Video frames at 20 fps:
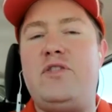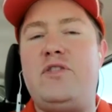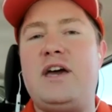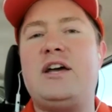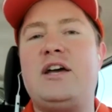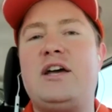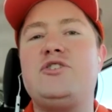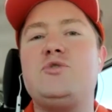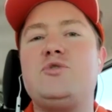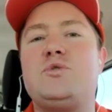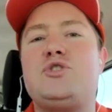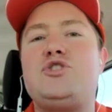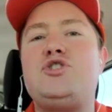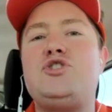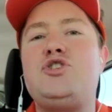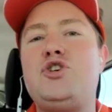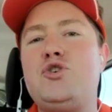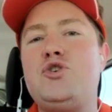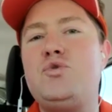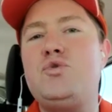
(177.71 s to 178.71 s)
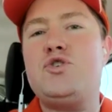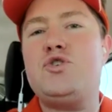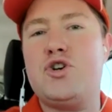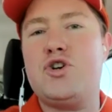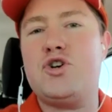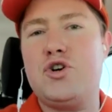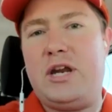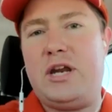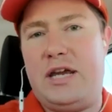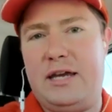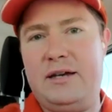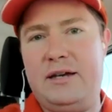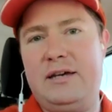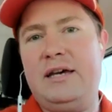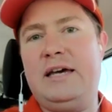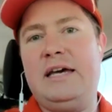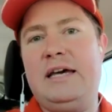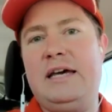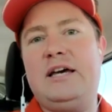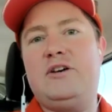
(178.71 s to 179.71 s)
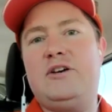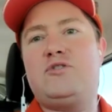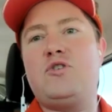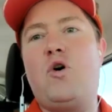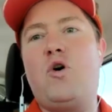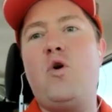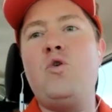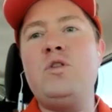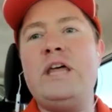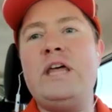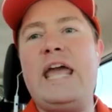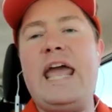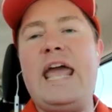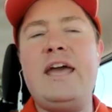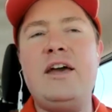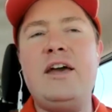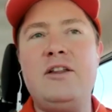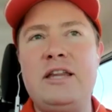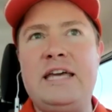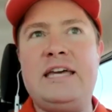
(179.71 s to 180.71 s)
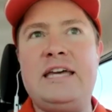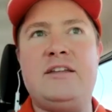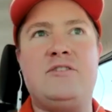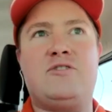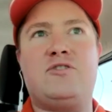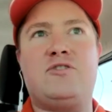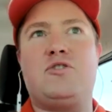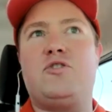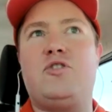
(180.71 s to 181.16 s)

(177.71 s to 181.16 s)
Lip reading: that because it was too dirty. So only aliens or the